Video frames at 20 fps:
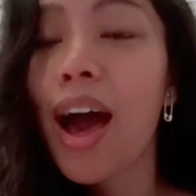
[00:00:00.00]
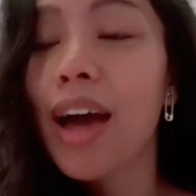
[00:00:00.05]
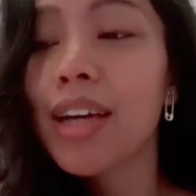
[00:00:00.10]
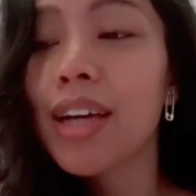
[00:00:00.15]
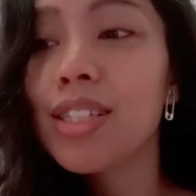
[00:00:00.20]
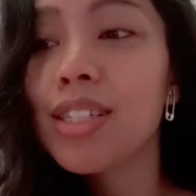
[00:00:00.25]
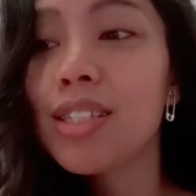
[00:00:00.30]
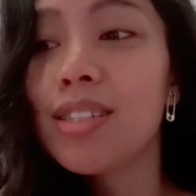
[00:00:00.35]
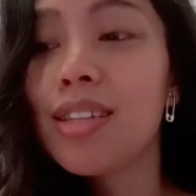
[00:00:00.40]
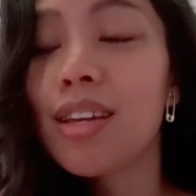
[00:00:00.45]

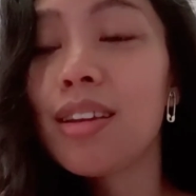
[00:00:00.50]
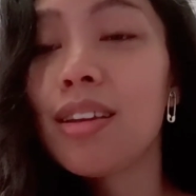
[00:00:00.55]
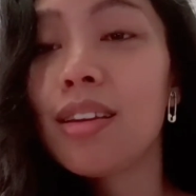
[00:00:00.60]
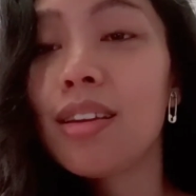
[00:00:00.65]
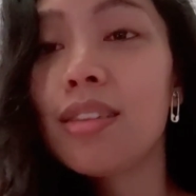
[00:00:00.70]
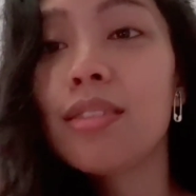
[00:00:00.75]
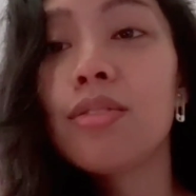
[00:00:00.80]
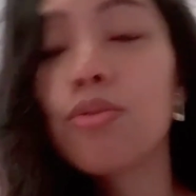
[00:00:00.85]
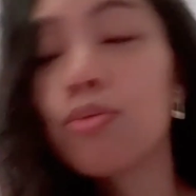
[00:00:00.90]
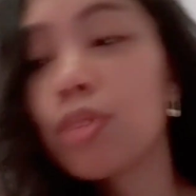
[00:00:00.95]
I
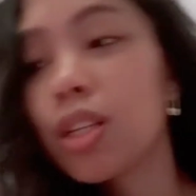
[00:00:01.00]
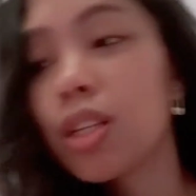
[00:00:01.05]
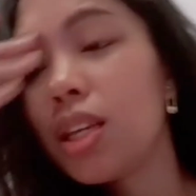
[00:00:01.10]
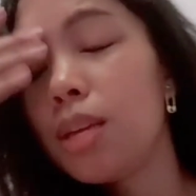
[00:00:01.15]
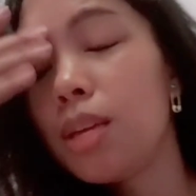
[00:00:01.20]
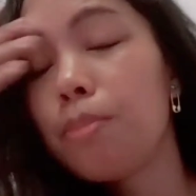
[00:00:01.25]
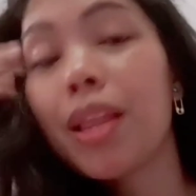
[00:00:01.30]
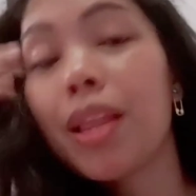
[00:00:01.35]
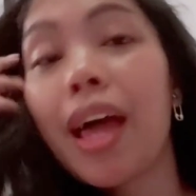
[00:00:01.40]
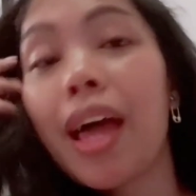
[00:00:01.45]
didn't
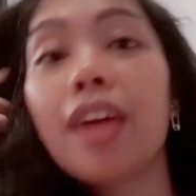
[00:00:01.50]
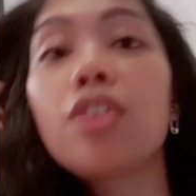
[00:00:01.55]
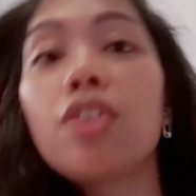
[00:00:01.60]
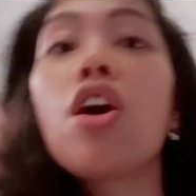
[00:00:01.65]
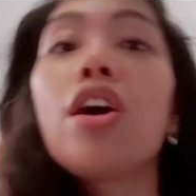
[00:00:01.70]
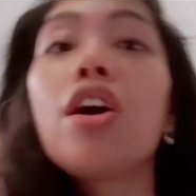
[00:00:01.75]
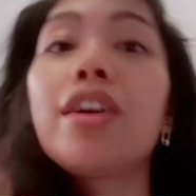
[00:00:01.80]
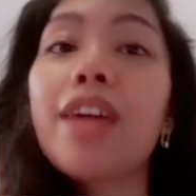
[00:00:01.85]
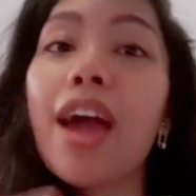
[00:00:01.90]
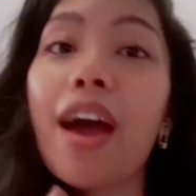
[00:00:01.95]
really
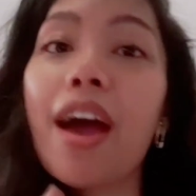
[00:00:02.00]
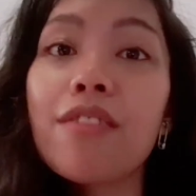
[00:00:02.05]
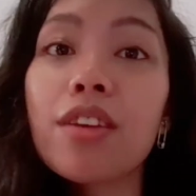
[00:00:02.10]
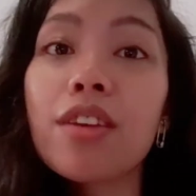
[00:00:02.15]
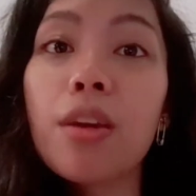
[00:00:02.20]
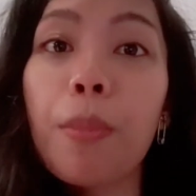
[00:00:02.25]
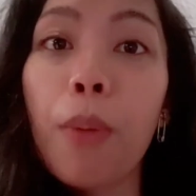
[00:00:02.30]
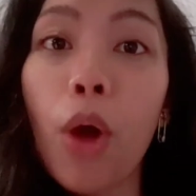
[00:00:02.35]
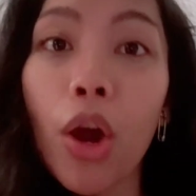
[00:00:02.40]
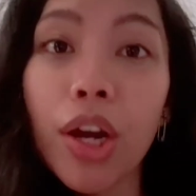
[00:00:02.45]
plan on
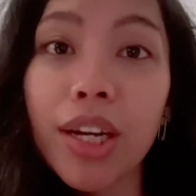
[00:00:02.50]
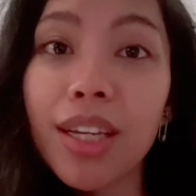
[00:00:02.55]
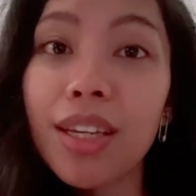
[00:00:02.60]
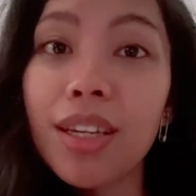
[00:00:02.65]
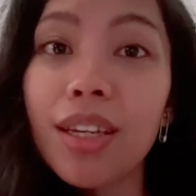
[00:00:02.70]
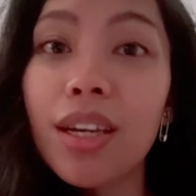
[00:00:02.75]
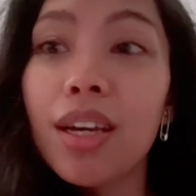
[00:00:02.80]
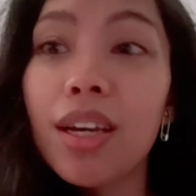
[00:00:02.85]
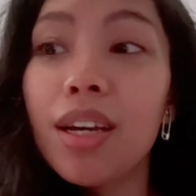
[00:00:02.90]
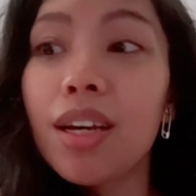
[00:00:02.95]
having a
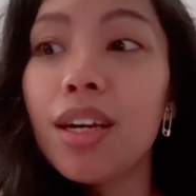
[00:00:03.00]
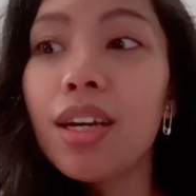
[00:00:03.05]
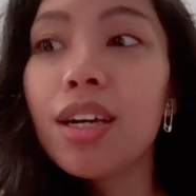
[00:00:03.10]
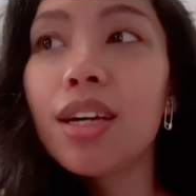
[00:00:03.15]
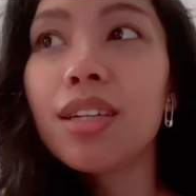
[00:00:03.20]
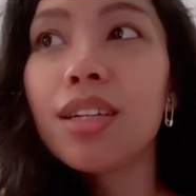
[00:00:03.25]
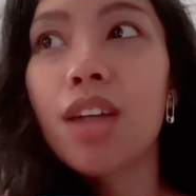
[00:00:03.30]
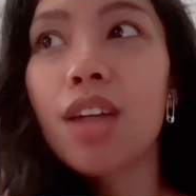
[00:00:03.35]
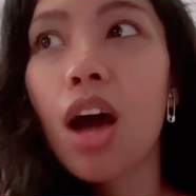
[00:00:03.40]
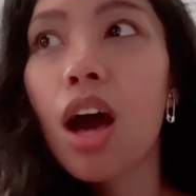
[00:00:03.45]
party,
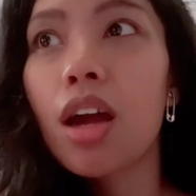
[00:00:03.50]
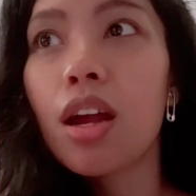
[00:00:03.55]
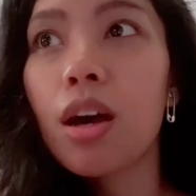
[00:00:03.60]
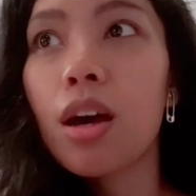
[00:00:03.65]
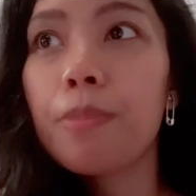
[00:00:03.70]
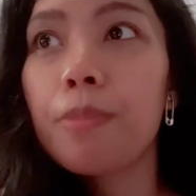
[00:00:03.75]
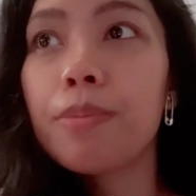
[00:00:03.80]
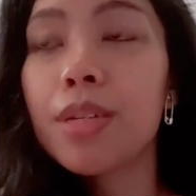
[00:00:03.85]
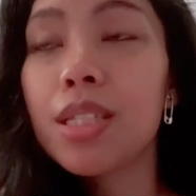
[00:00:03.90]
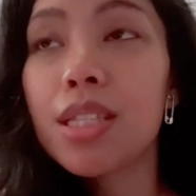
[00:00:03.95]

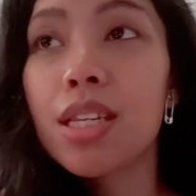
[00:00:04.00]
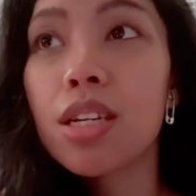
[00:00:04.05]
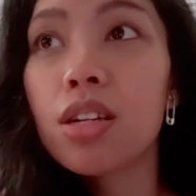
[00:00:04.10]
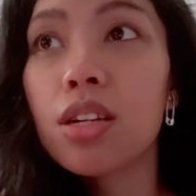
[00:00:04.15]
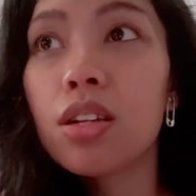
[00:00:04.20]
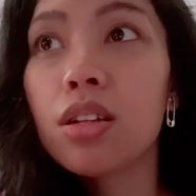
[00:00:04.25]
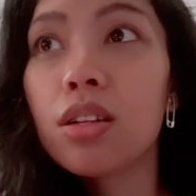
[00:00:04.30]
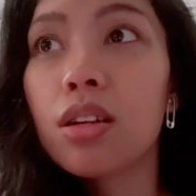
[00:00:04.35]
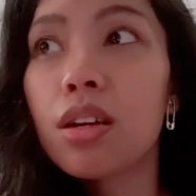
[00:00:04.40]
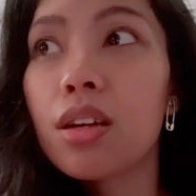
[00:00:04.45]
not up
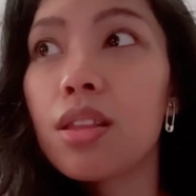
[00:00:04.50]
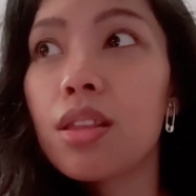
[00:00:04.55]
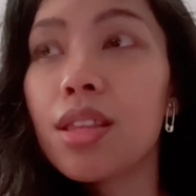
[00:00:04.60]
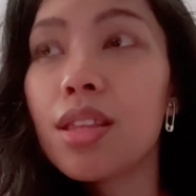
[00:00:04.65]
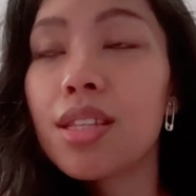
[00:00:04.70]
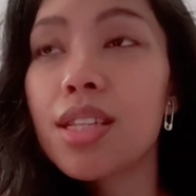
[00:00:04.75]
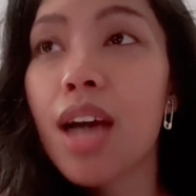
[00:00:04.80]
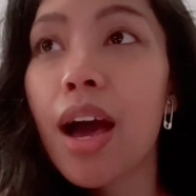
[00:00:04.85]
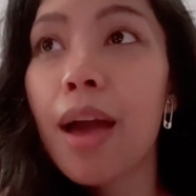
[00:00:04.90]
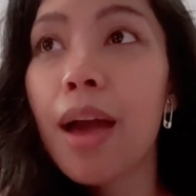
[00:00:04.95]
until
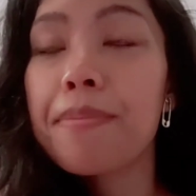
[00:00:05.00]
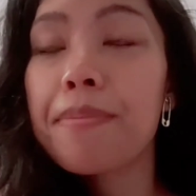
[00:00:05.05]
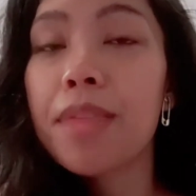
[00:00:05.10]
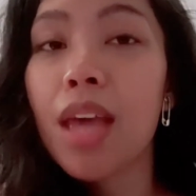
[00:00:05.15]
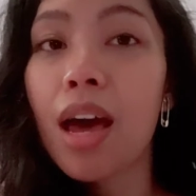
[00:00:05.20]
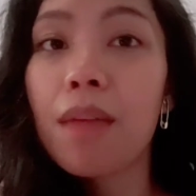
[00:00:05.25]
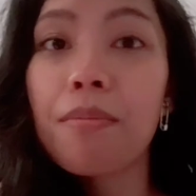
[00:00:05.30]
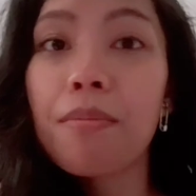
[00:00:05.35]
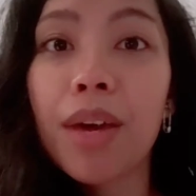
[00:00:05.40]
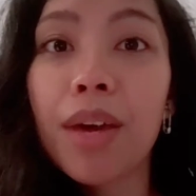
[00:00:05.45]
the
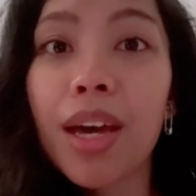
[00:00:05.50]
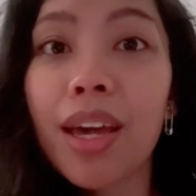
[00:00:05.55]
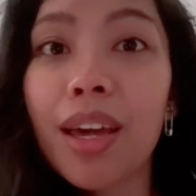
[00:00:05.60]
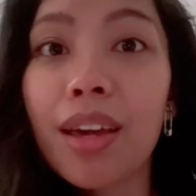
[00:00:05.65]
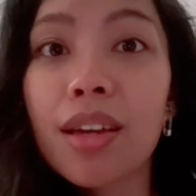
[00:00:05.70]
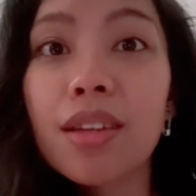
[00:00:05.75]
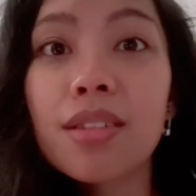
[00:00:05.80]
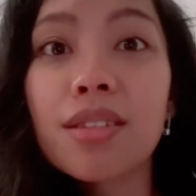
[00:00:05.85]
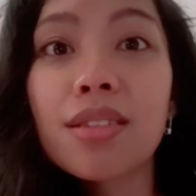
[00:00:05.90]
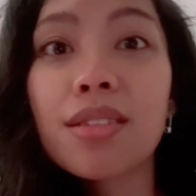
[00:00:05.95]
time that
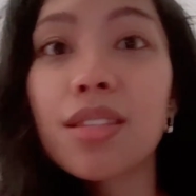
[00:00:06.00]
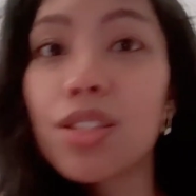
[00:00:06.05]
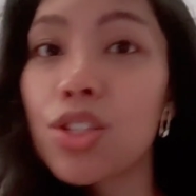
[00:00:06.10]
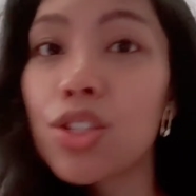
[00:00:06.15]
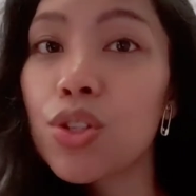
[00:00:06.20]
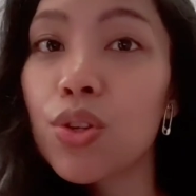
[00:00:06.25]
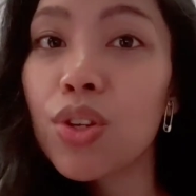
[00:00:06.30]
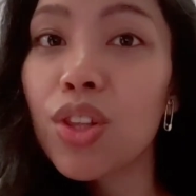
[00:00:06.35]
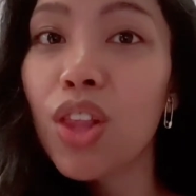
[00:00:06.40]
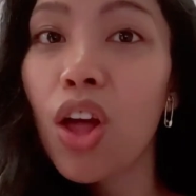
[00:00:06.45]
my
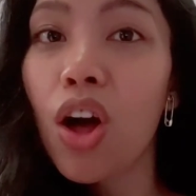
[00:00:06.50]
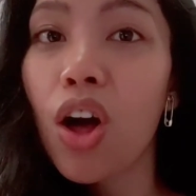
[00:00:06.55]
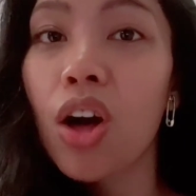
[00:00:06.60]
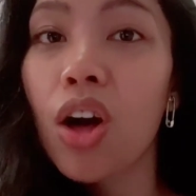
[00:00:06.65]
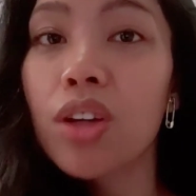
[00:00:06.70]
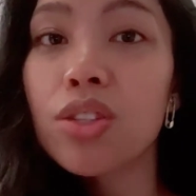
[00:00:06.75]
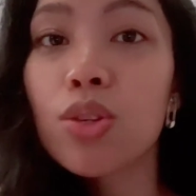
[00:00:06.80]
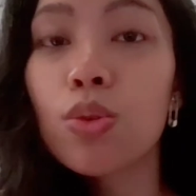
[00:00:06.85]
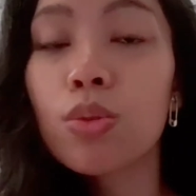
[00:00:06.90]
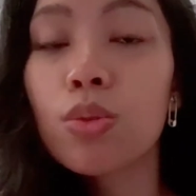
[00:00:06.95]

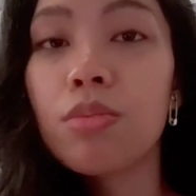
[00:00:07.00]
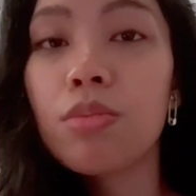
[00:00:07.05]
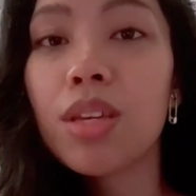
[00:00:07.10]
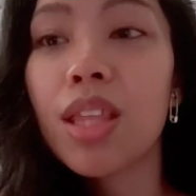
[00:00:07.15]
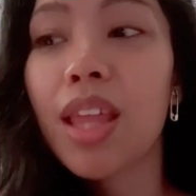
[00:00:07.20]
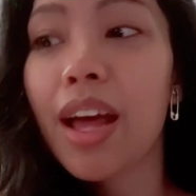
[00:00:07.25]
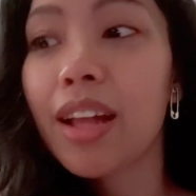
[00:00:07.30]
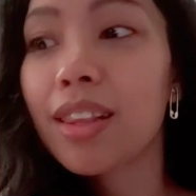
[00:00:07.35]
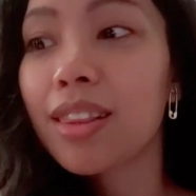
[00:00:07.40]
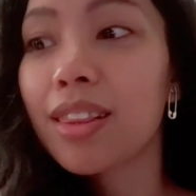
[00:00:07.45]
sister-in-law told
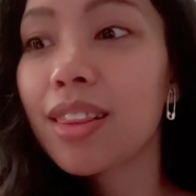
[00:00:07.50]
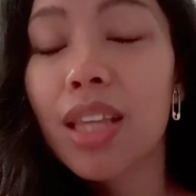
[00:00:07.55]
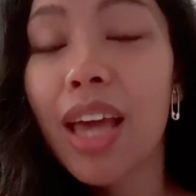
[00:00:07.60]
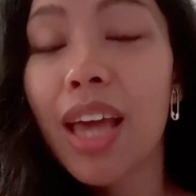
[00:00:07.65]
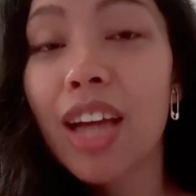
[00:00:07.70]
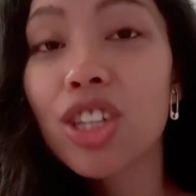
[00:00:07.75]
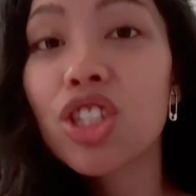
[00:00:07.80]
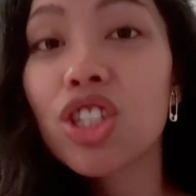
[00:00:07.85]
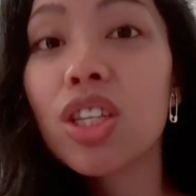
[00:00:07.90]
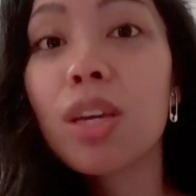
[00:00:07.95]
me that
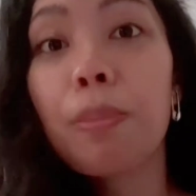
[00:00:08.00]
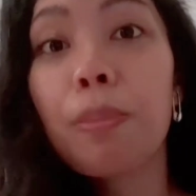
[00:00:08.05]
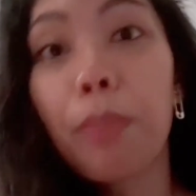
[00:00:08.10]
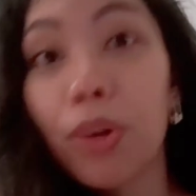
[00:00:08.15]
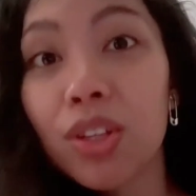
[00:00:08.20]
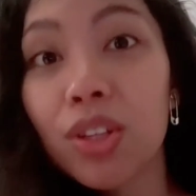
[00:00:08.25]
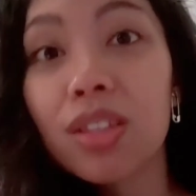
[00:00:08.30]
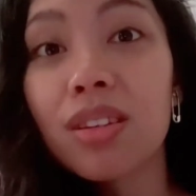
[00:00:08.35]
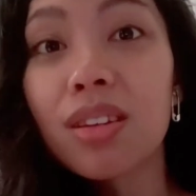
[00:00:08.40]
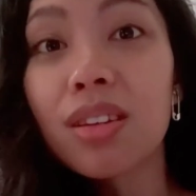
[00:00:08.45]
they actually
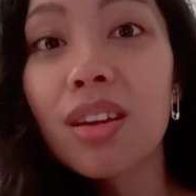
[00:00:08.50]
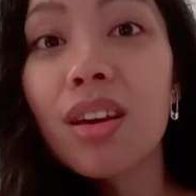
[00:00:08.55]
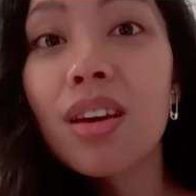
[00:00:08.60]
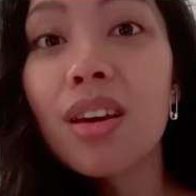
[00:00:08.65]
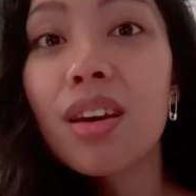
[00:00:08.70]
booked